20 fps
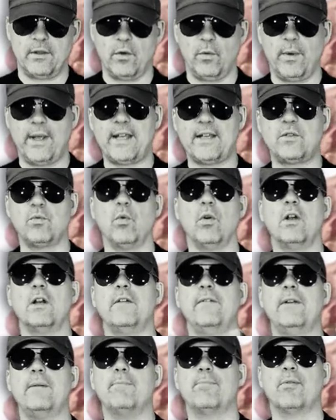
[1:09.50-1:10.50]
the wings weren't
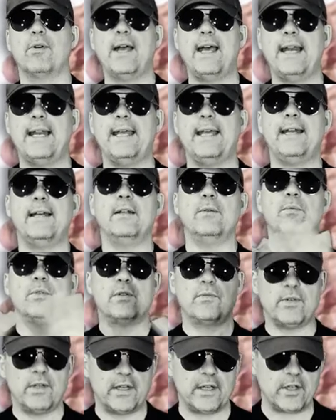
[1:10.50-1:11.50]
even breaded. It
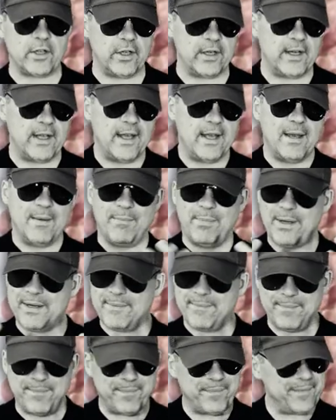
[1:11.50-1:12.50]
was really good.
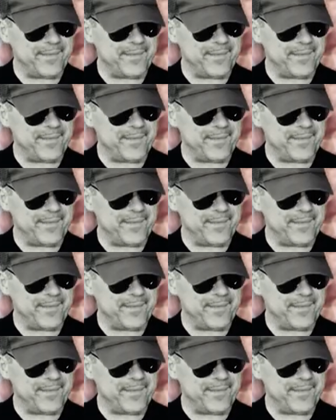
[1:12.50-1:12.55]
But